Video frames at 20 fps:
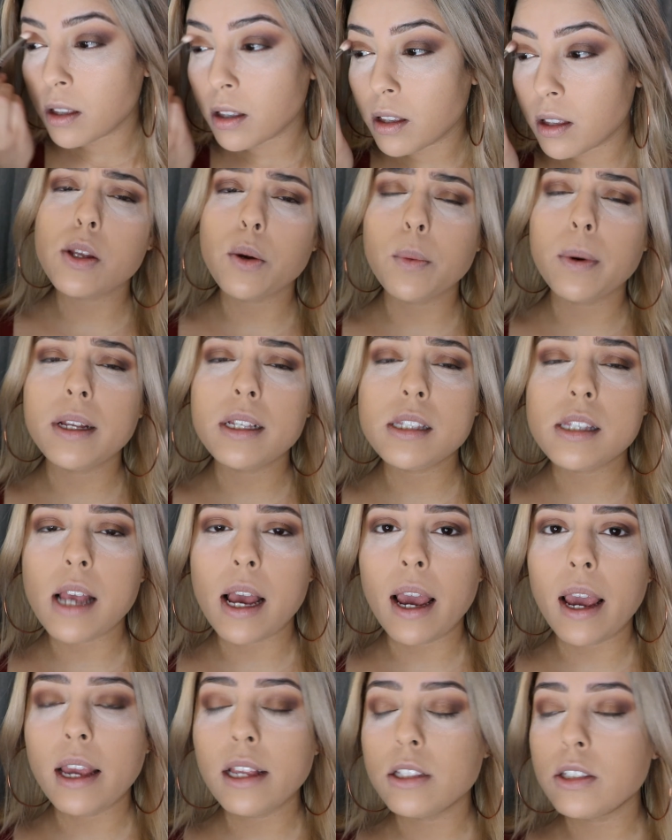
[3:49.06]
So once
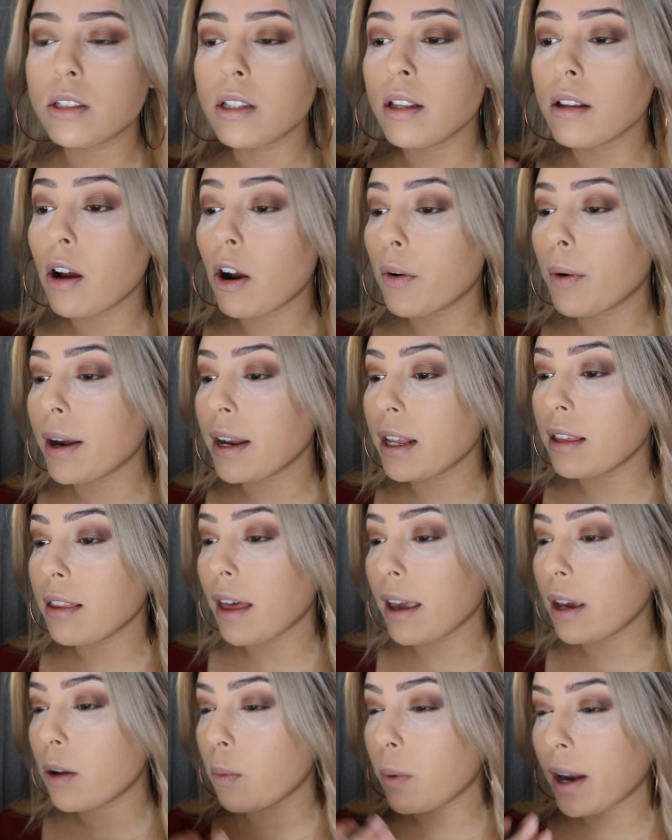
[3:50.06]
I already
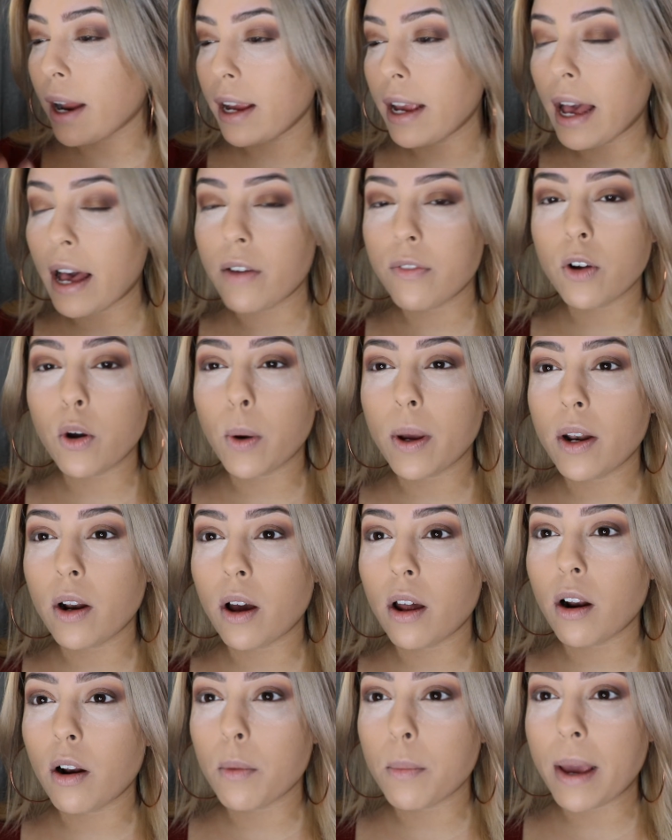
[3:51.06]
like what I have going
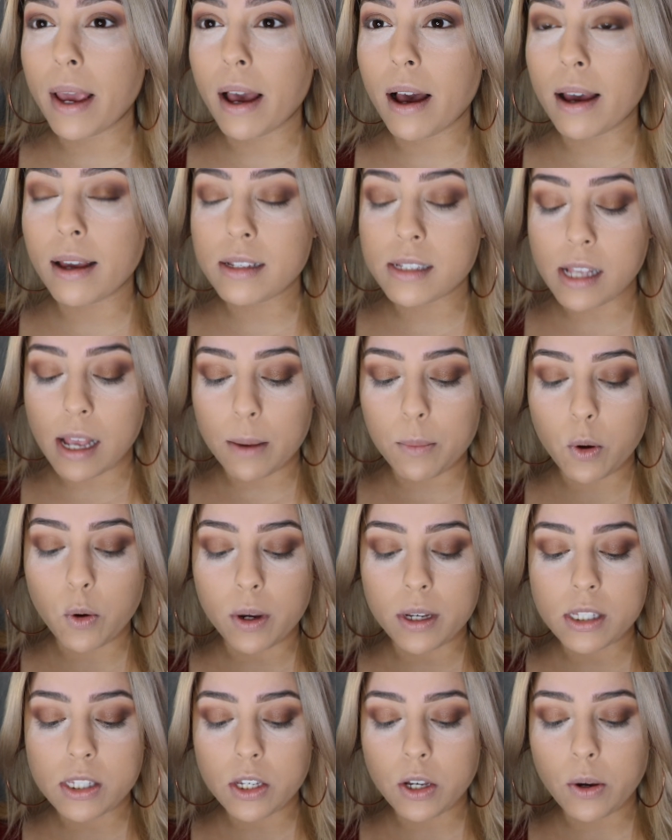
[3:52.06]
on my eyes, I'm going
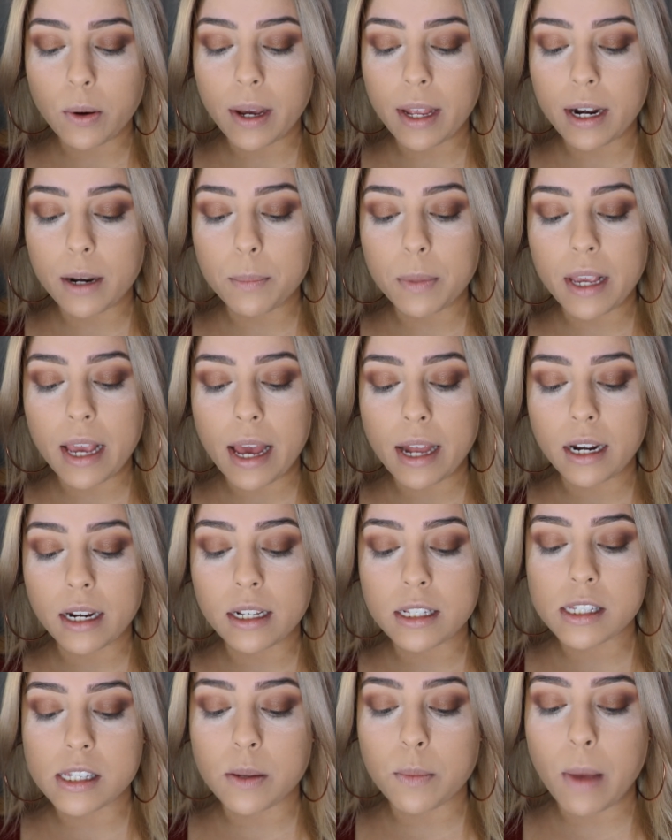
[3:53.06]
to go ahead and be adding
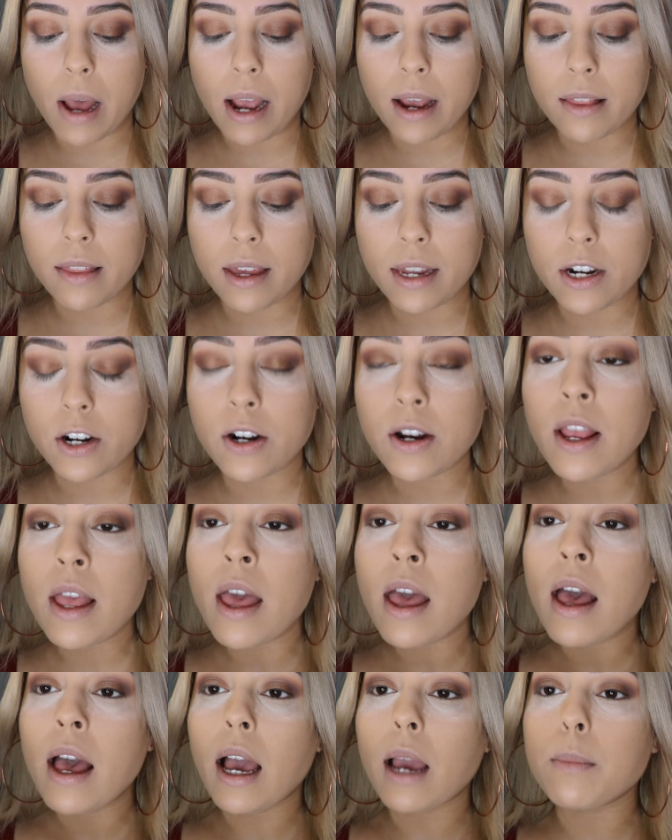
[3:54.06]
some eyeliner.
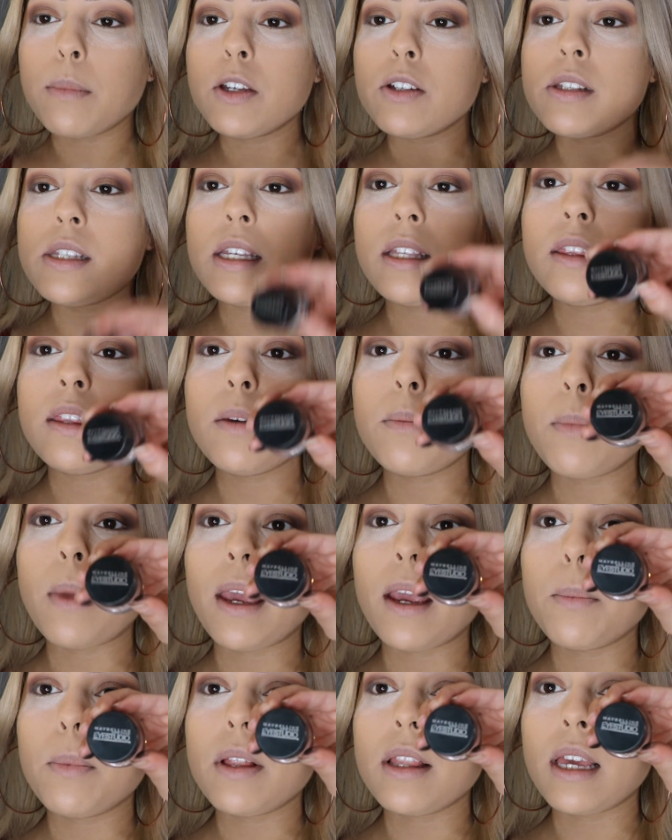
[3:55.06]
I'm using the
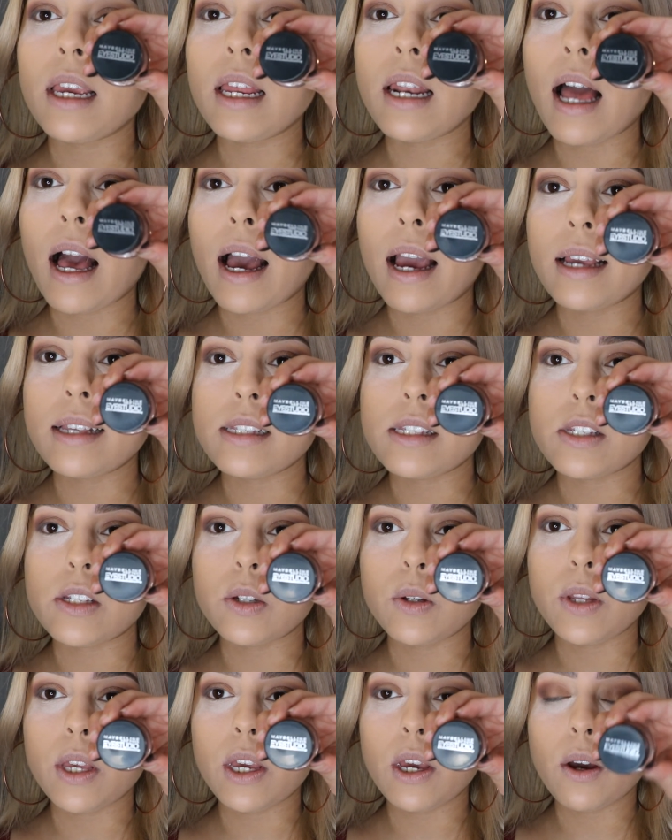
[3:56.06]
Maybelline Eye
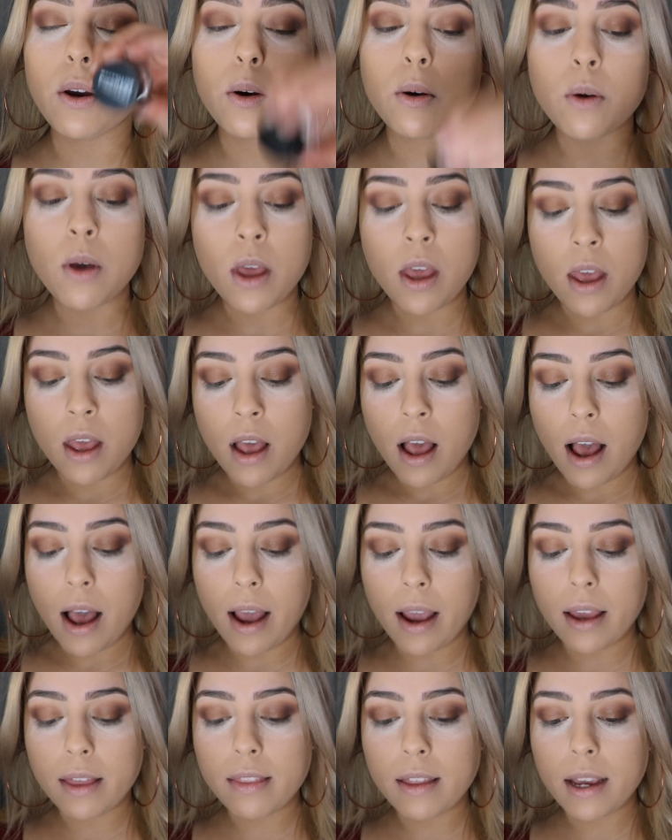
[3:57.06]
Studio
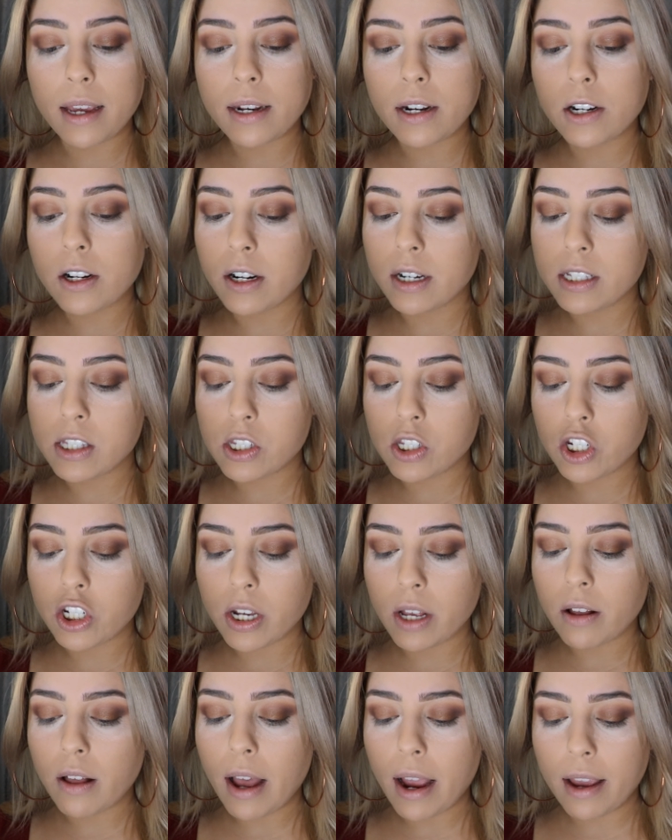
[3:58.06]
eyeliner. It's a
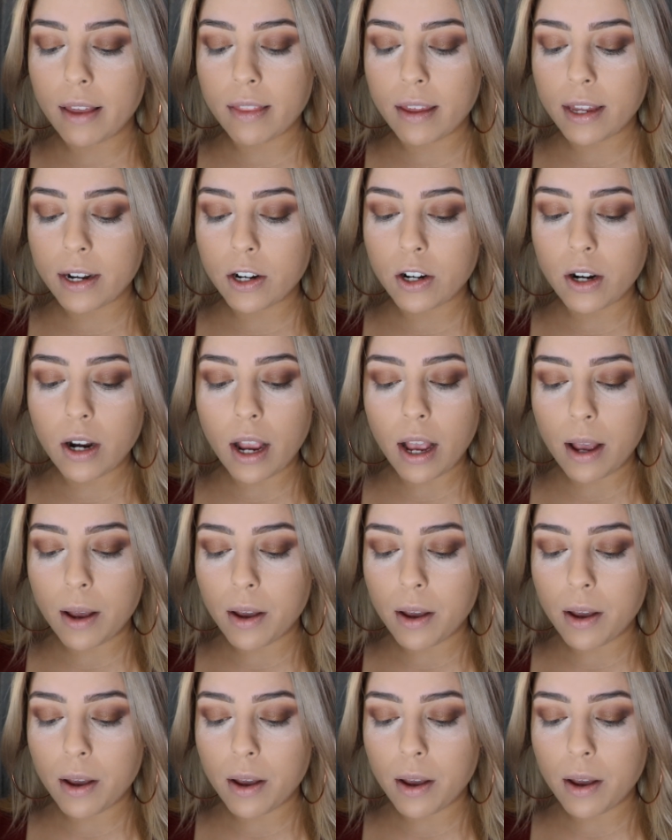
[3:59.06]
gel eyeliner,